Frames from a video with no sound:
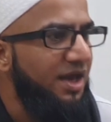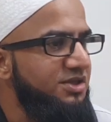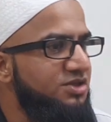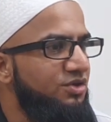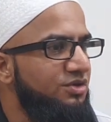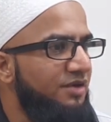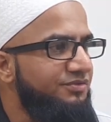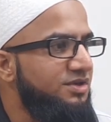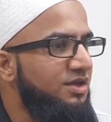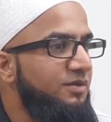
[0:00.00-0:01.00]
against your
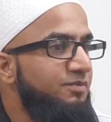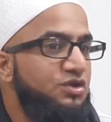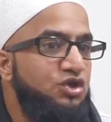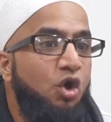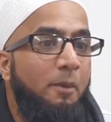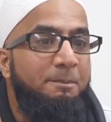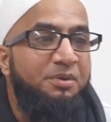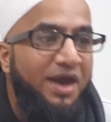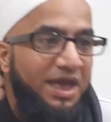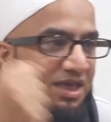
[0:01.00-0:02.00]
nafs. So you're
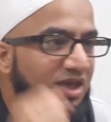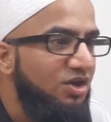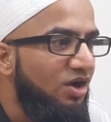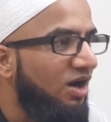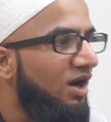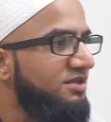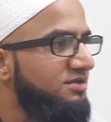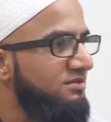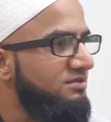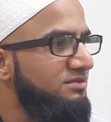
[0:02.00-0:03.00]
breaking your heart.
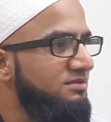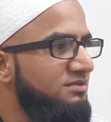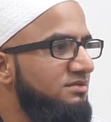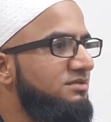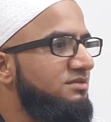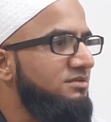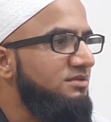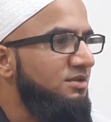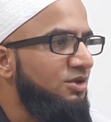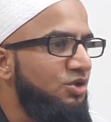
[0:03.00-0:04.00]

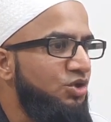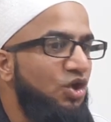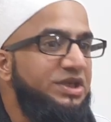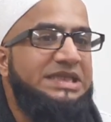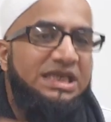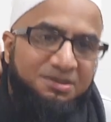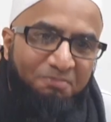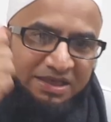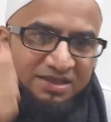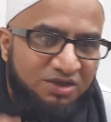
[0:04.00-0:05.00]
You're
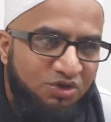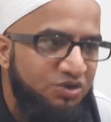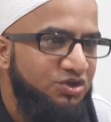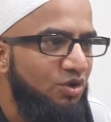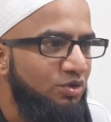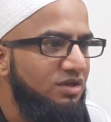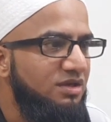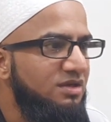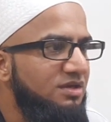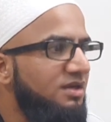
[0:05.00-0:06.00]
displeasing your soul.
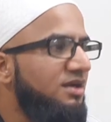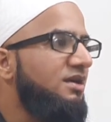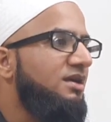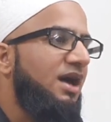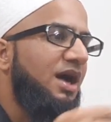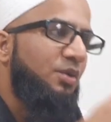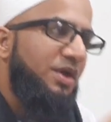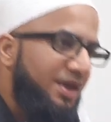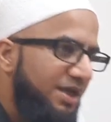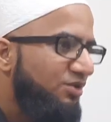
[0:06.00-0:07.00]
And
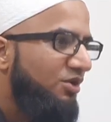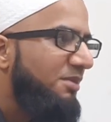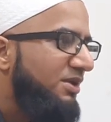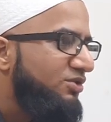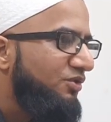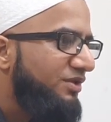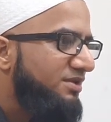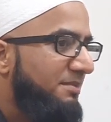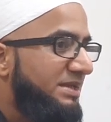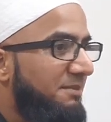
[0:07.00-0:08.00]
when they talk about
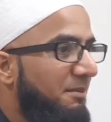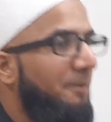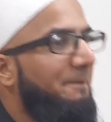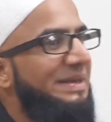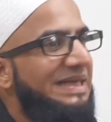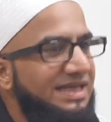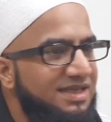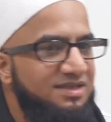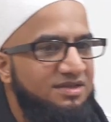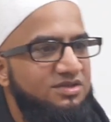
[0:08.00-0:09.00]
Sufism, it's about
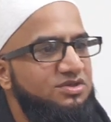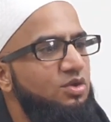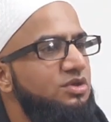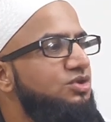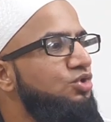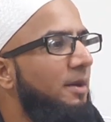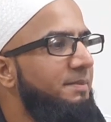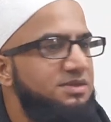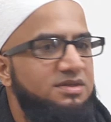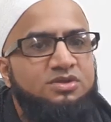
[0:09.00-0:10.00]
pleasing the soul. It's two
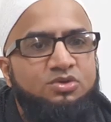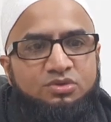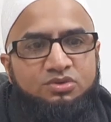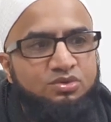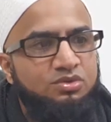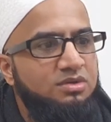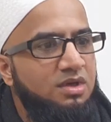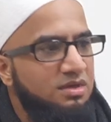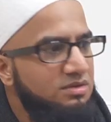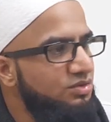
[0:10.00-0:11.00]
opposites, two
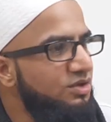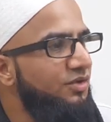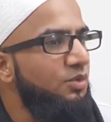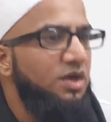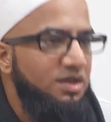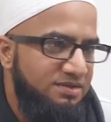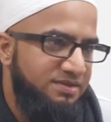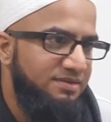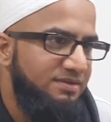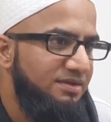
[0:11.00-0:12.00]
different
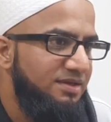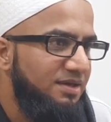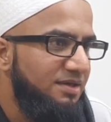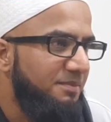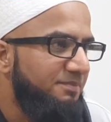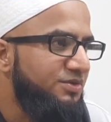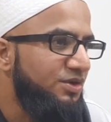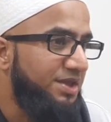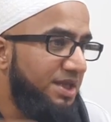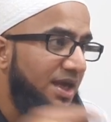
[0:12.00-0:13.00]
worlds. So
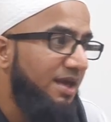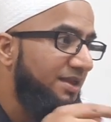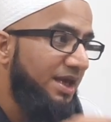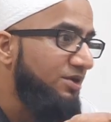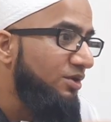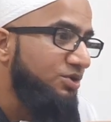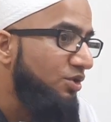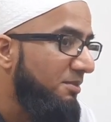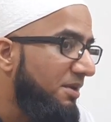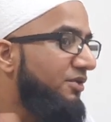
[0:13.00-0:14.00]
they don't
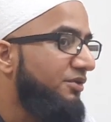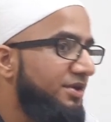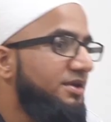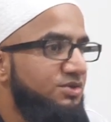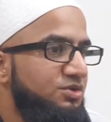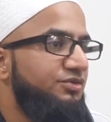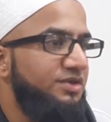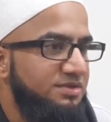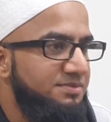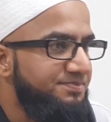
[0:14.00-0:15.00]
talk about the real
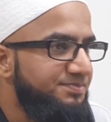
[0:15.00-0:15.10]
Sufis.